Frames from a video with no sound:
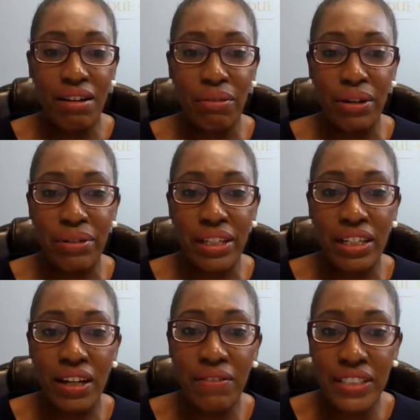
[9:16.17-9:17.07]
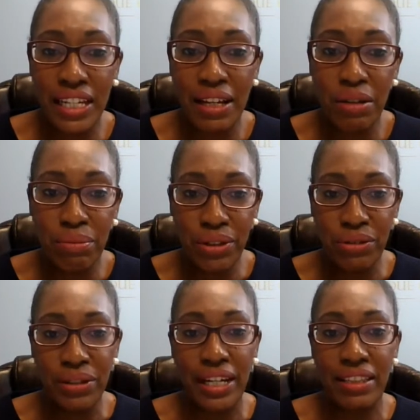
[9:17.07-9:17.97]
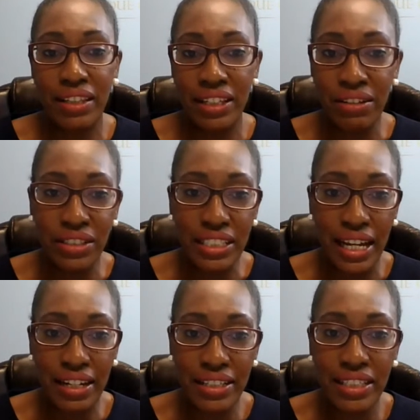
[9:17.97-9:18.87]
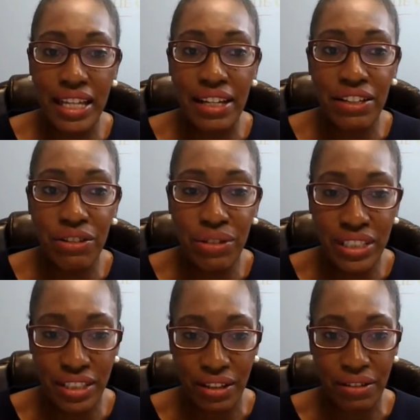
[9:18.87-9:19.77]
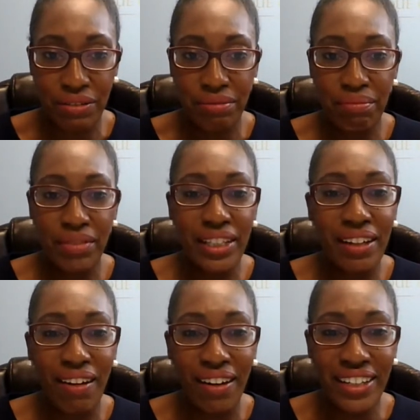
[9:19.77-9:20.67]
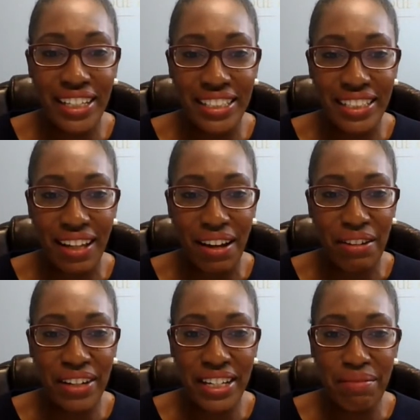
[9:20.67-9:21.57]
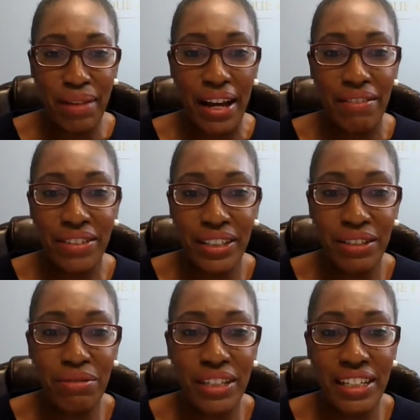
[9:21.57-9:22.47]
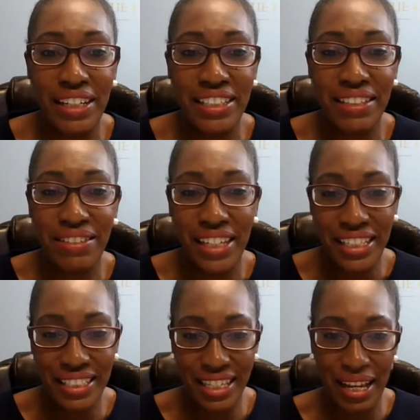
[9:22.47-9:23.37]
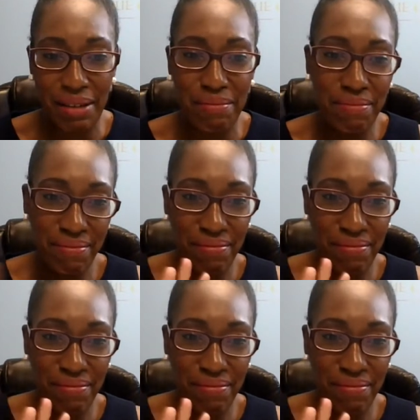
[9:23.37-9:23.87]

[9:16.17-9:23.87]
We would love to help you get the legal status that you deserve. Call us. All right. Have a good one. Until next time.